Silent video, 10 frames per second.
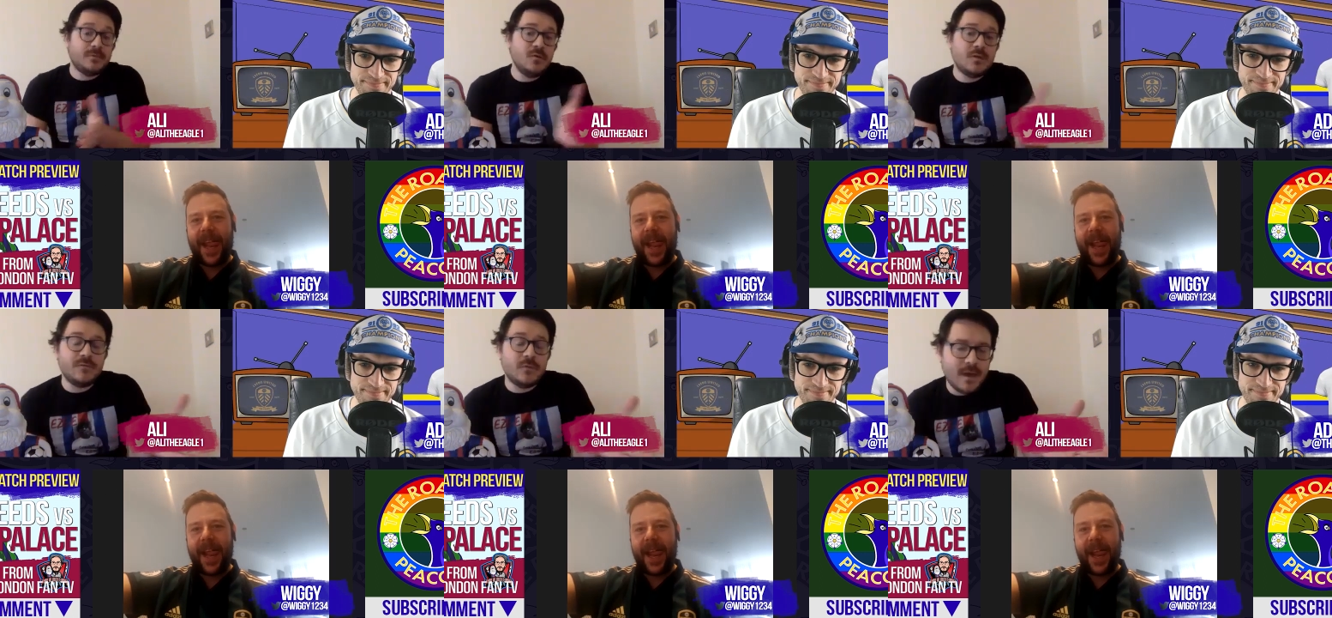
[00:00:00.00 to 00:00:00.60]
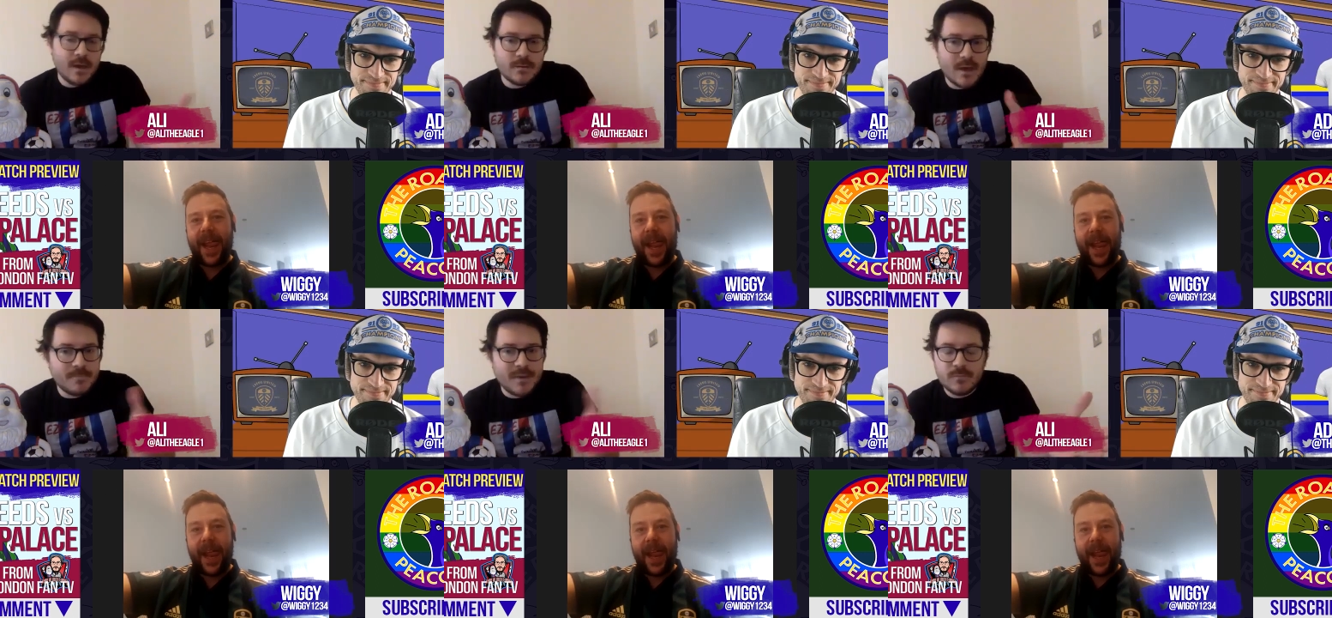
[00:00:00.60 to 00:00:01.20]
Speaker 1: And I do give you
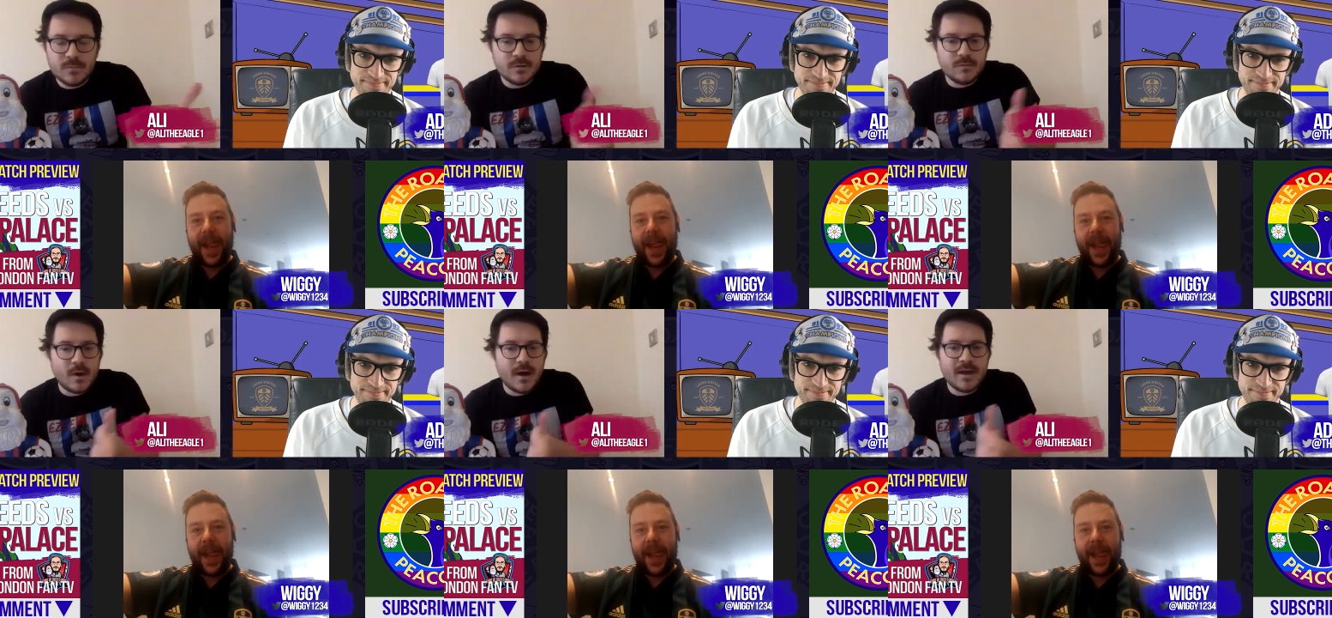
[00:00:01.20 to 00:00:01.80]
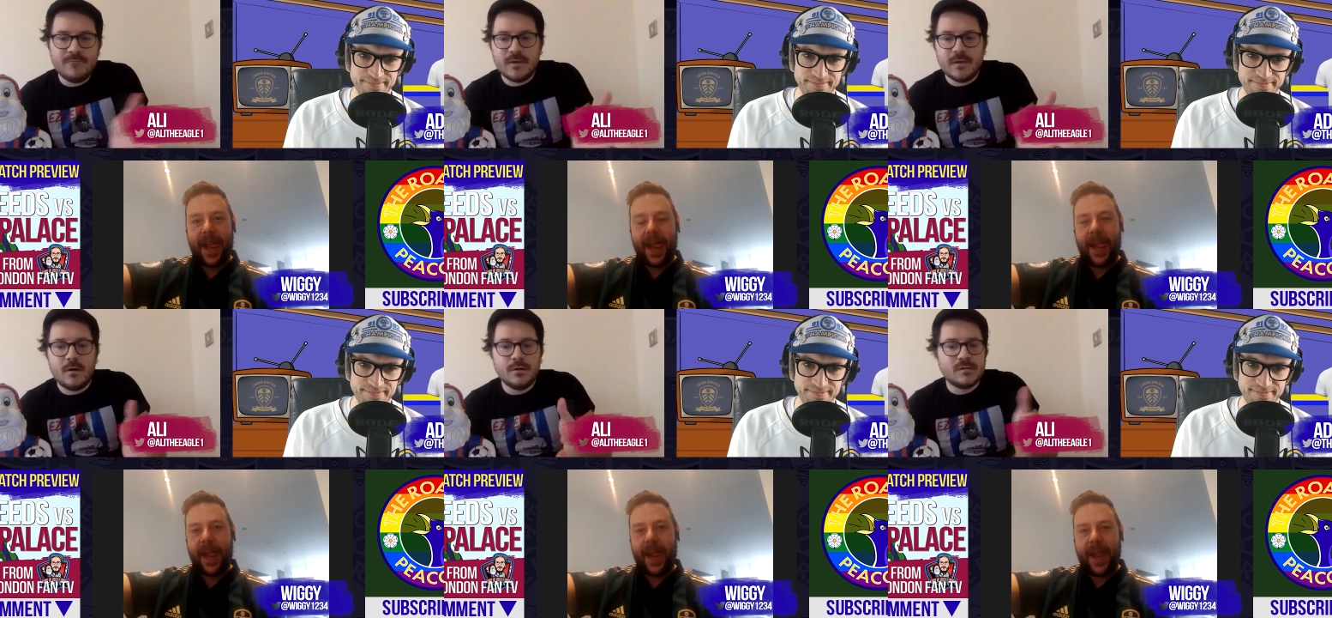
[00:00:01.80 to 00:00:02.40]
that. That, that the, the, I
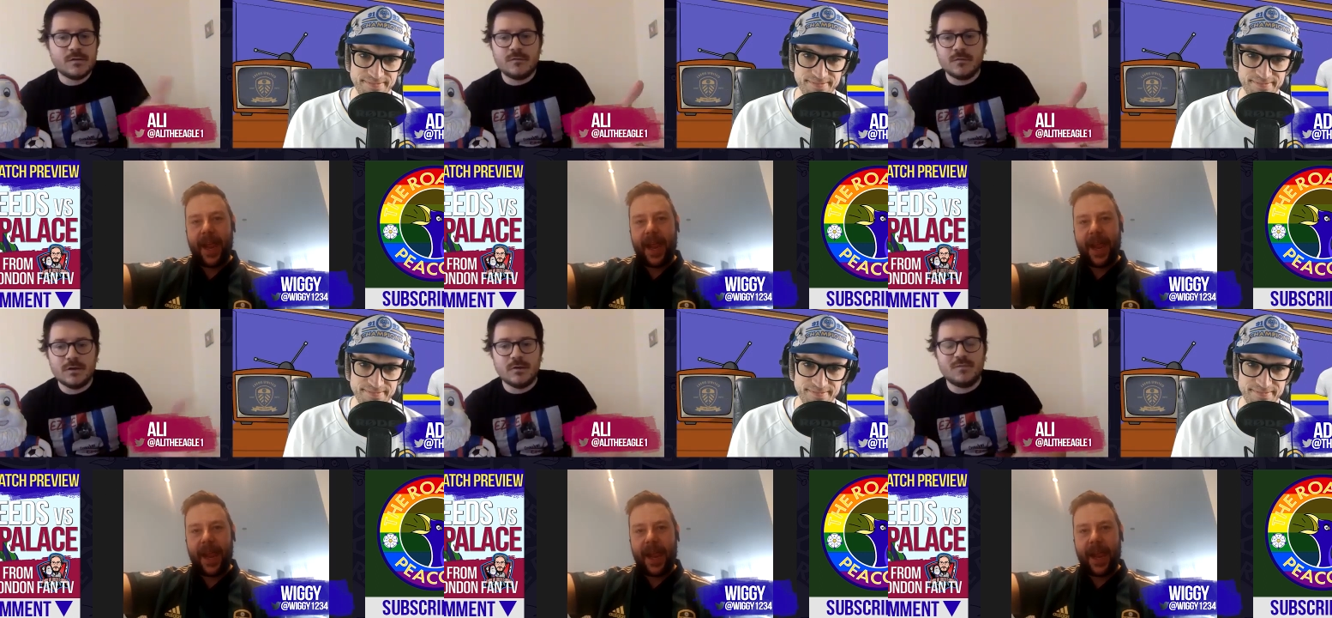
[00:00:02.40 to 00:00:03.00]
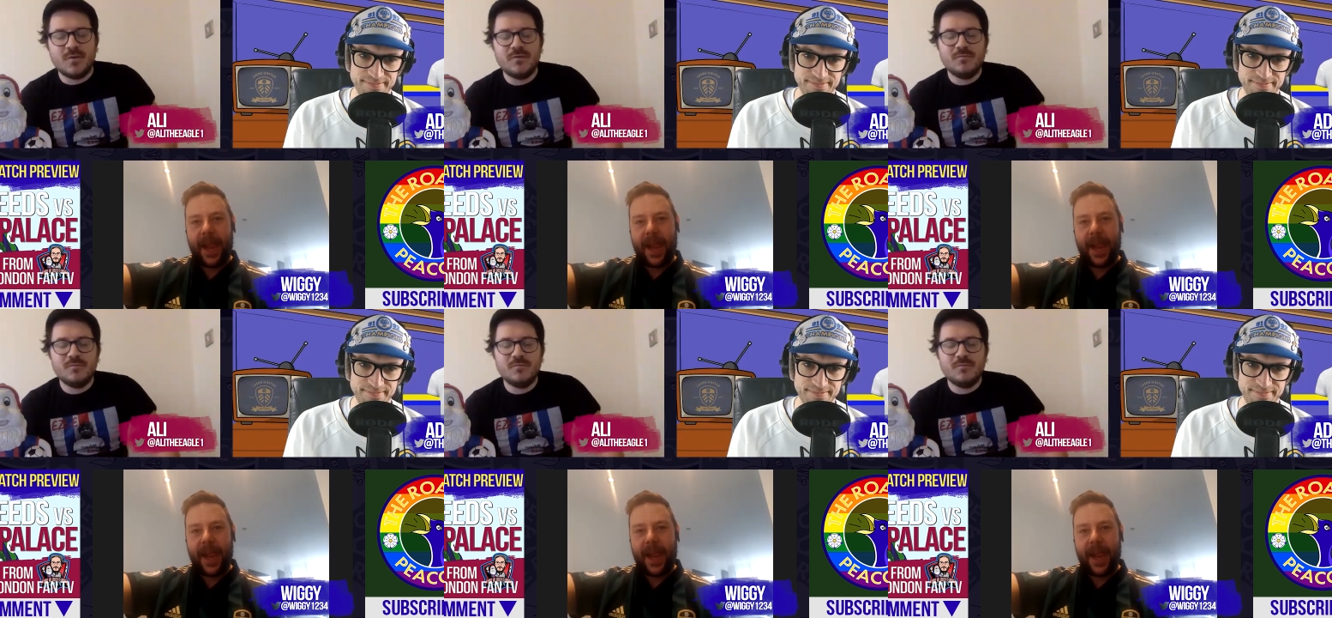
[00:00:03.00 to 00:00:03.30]
hate V A R decisions, ridiculous.